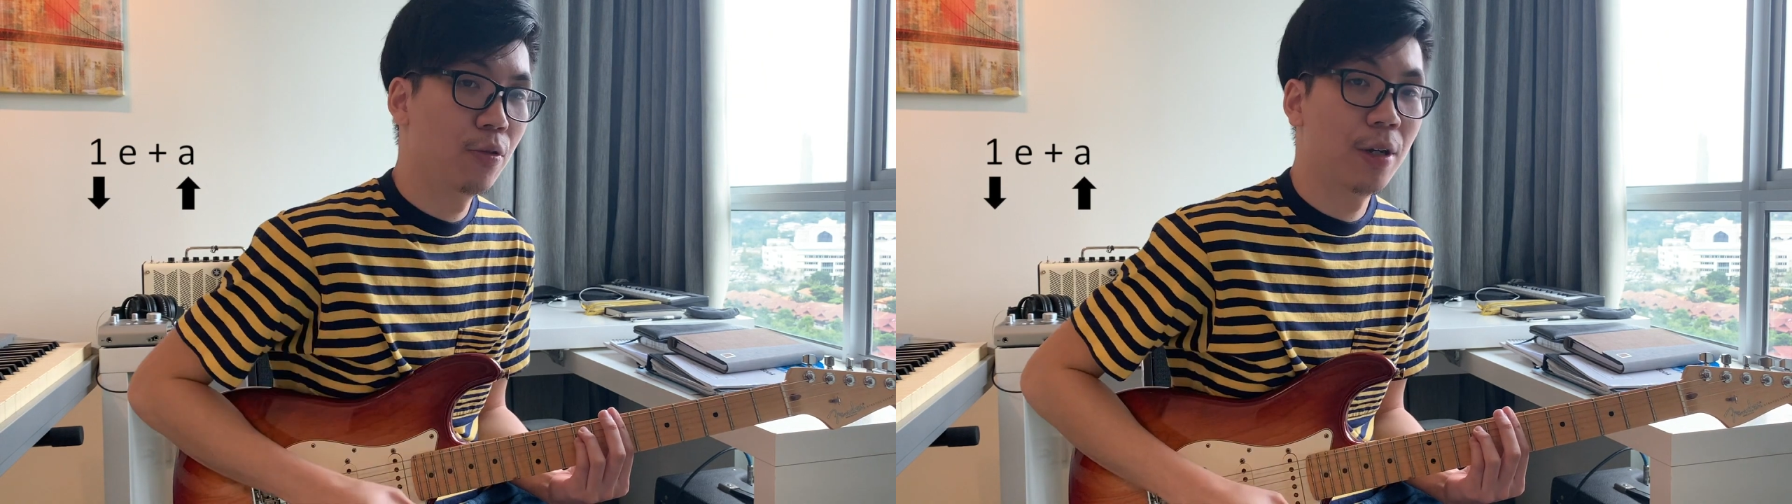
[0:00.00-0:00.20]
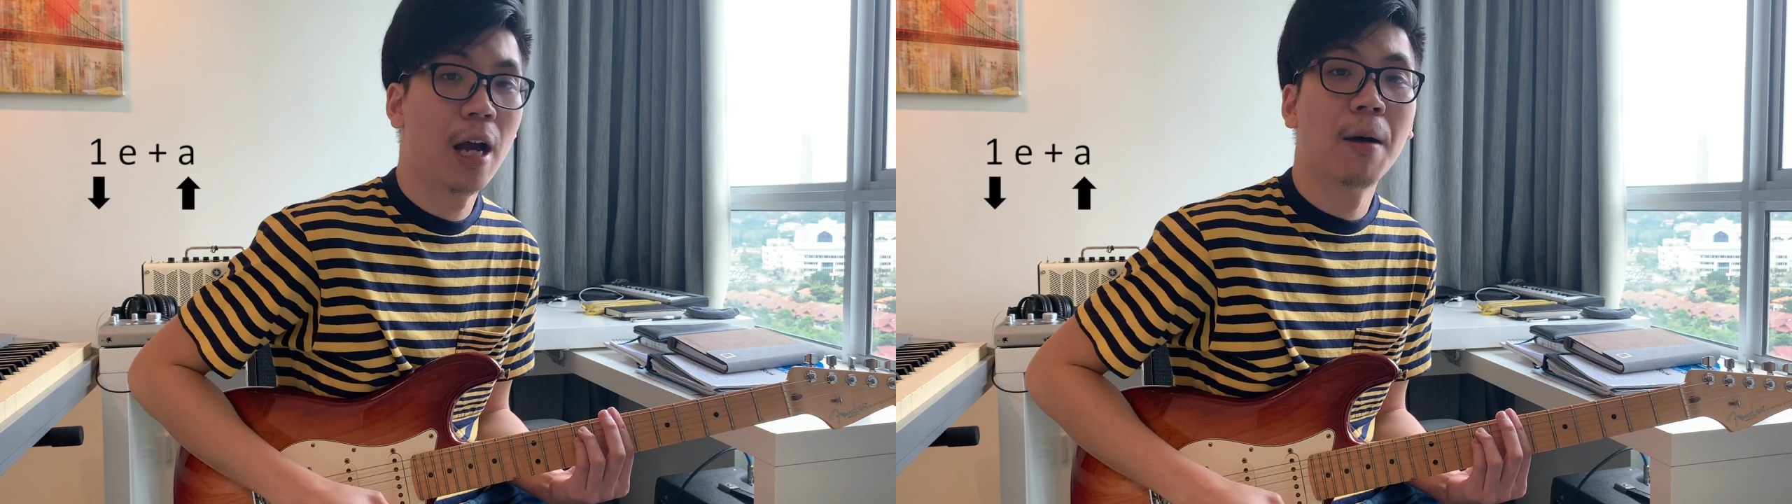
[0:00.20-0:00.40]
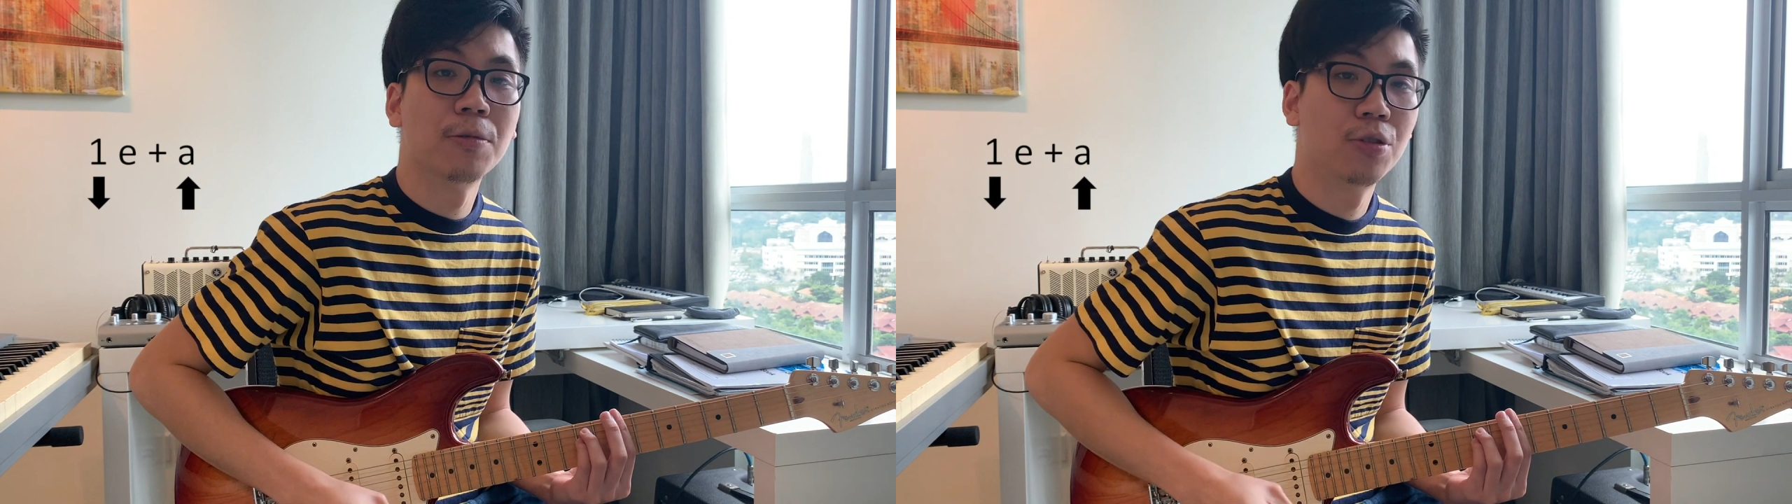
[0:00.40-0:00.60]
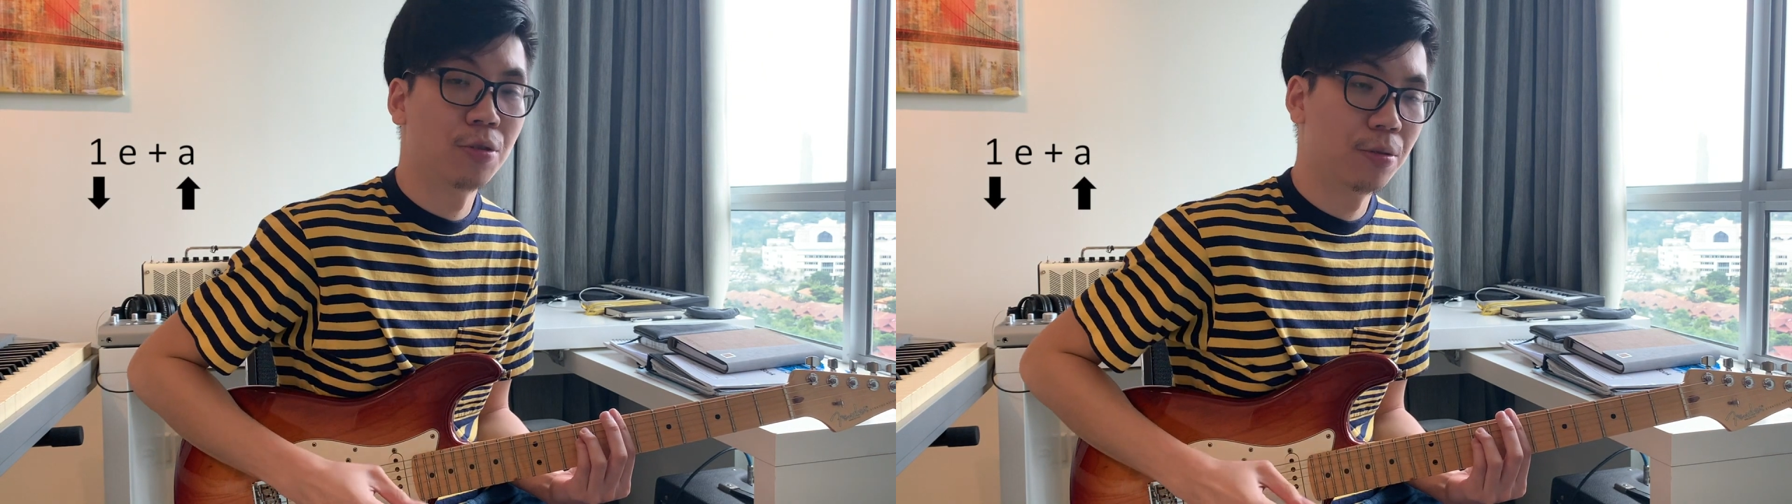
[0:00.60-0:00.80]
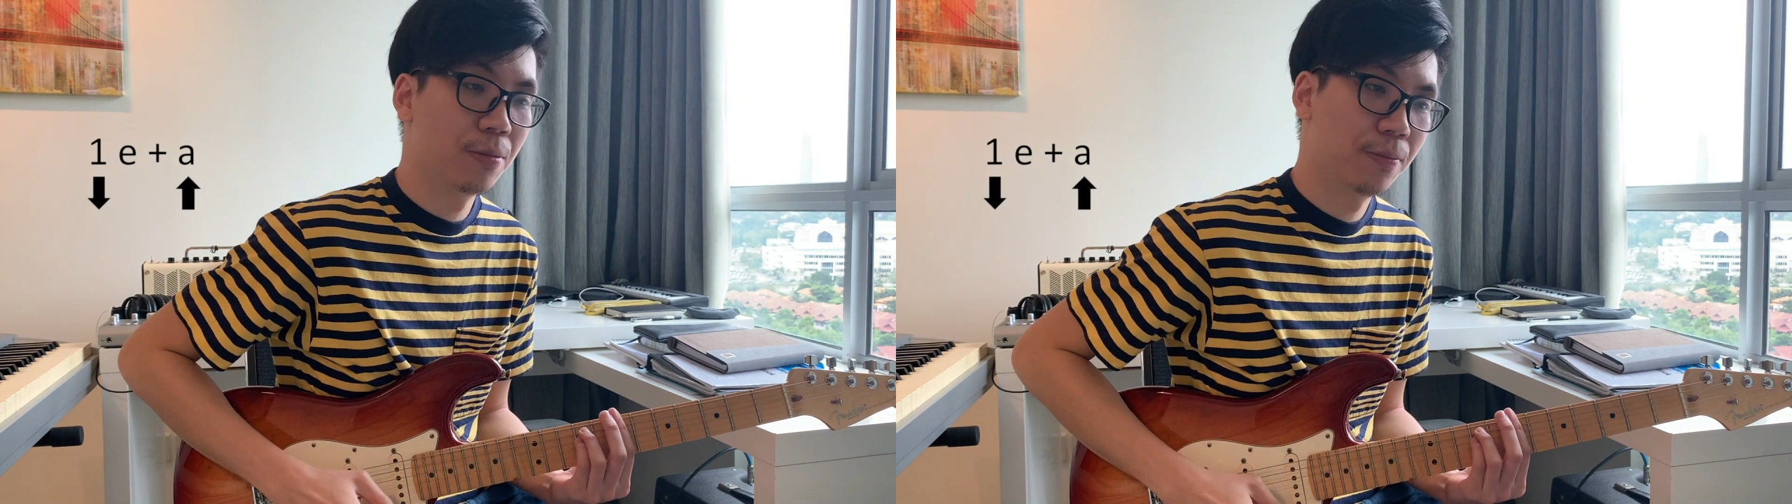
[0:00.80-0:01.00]
doing an
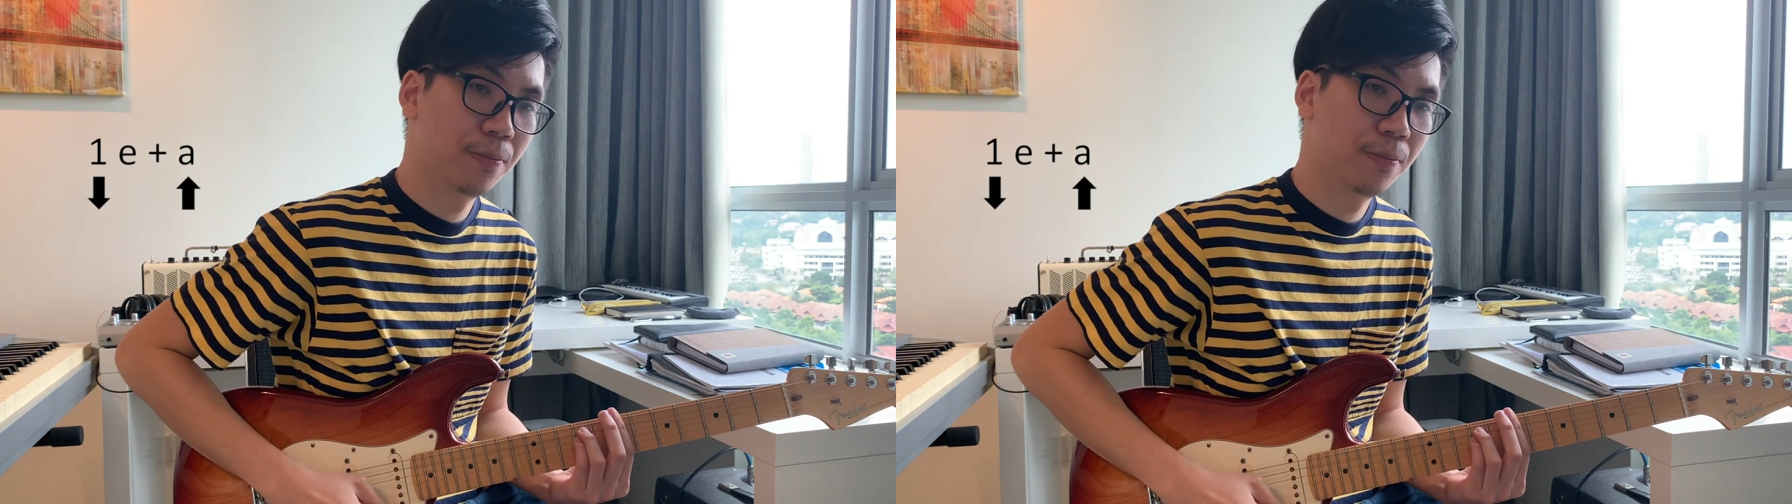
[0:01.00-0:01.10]
upstroke.